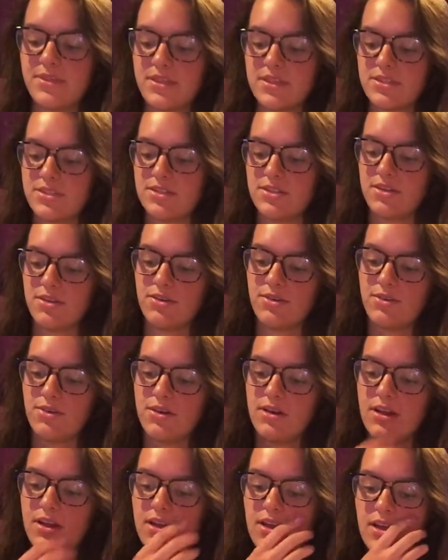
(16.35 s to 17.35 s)
So
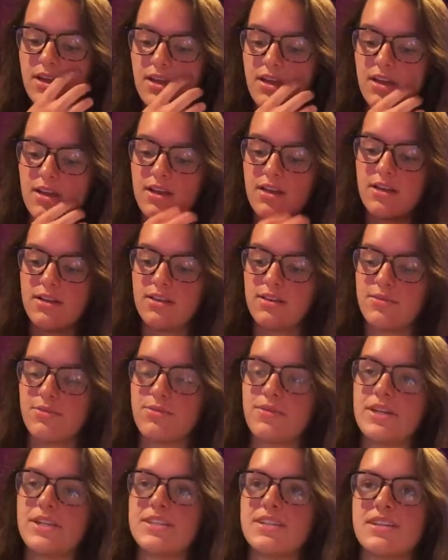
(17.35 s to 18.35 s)

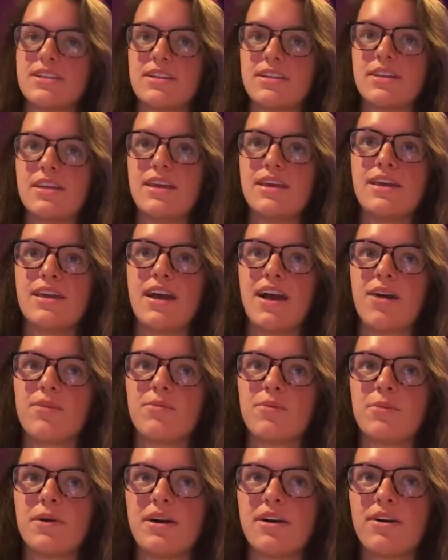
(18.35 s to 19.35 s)
recently
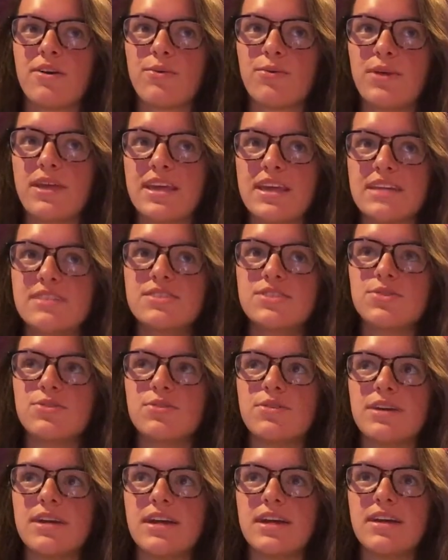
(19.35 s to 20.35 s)
I'm about a week
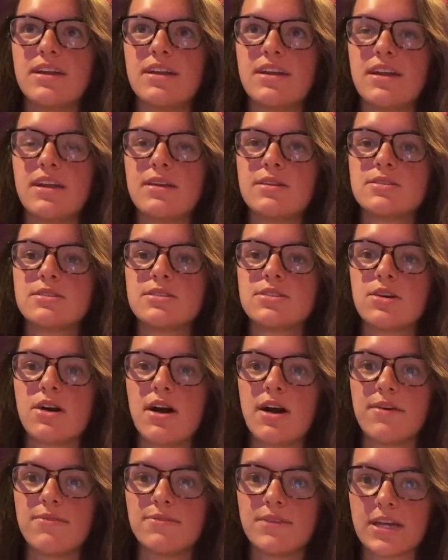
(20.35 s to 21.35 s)
into it and still
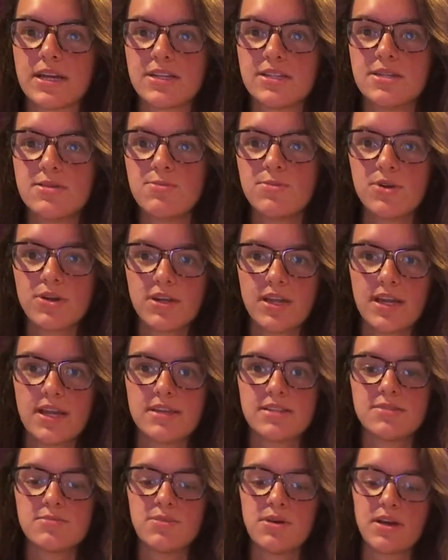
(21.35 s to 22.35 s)
have 19 more
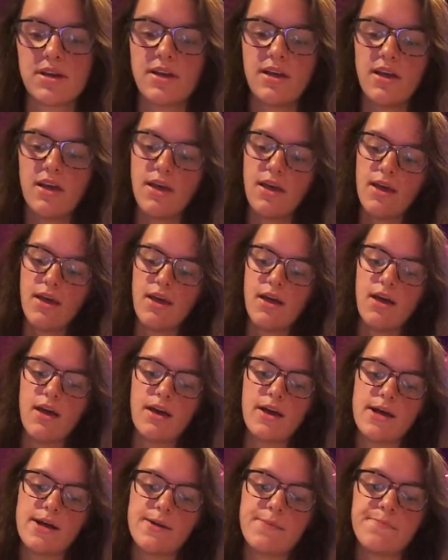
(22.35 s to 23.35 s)
days, but
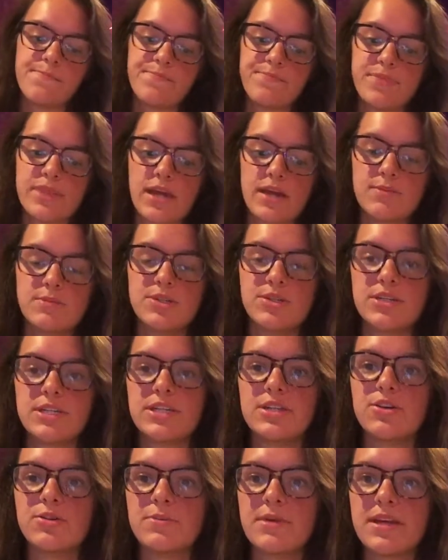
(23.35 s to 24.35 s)
I'm doing a
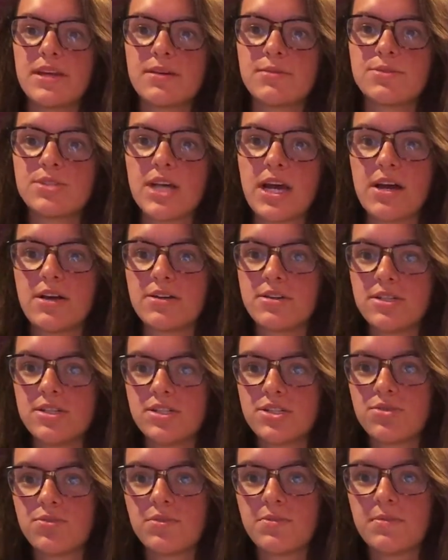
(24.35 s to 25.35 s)
no makeup
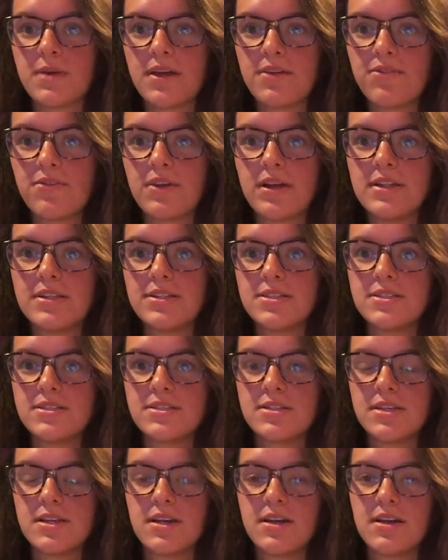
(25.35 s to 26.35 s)
challenge with my
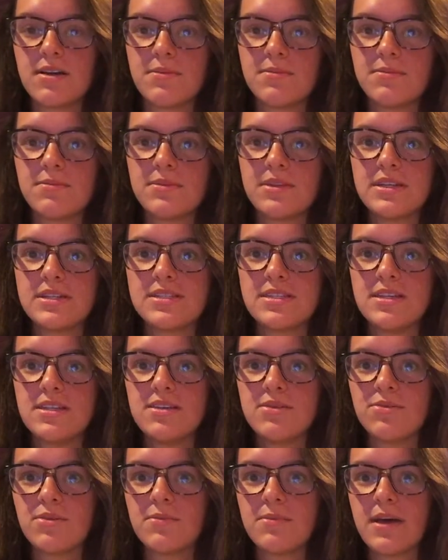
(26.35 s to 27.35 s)
friends
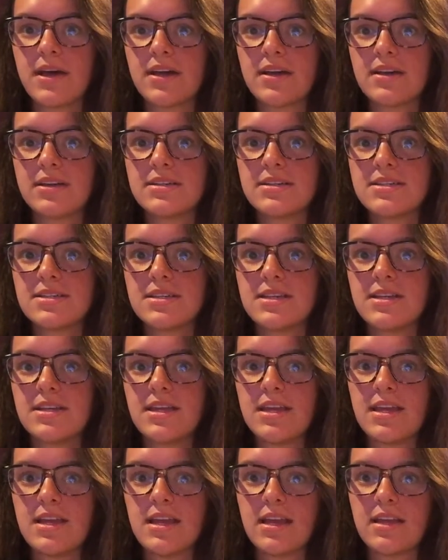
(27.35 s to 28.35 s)
Lizzie, Rebecca,
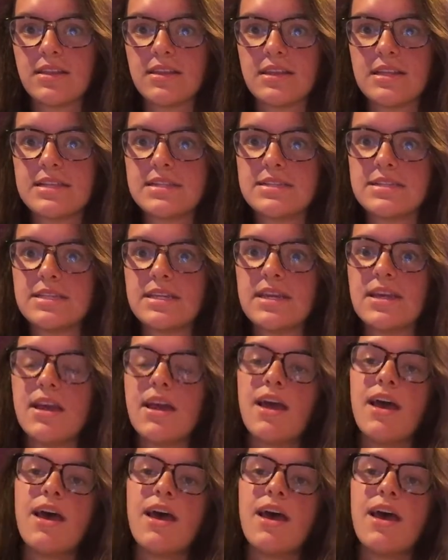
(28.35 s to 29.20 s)
Sydney, and Lindsay.